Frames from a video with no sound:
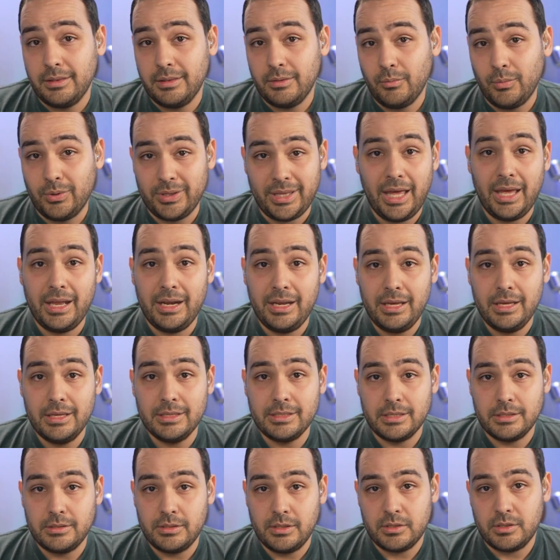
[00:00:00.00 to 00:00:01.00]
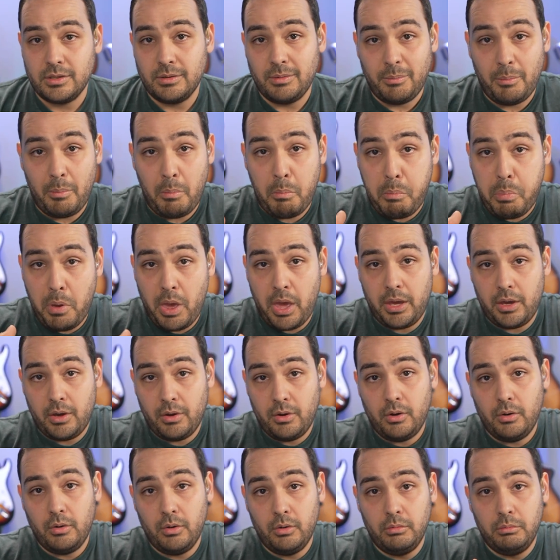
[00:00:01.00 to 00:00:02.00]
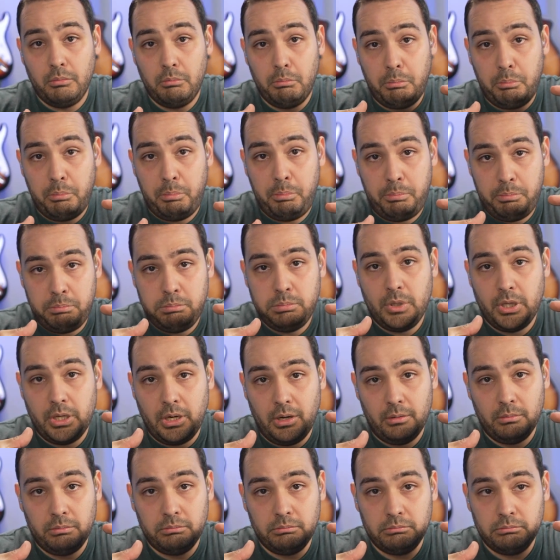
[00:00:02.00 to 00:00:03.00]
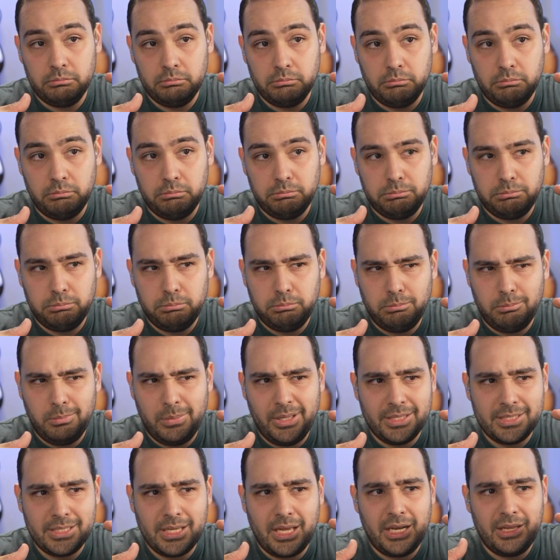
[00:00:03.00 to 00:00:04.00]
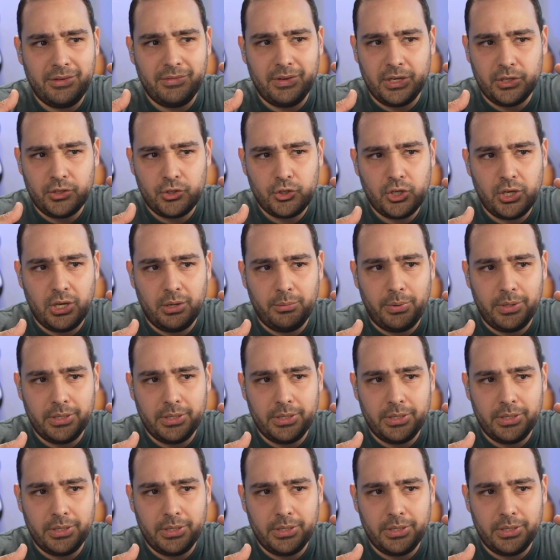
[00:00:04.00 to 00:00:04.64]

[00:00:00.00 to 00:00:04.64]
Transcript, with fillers: What that is is just a big old, you know, it's not even a chip.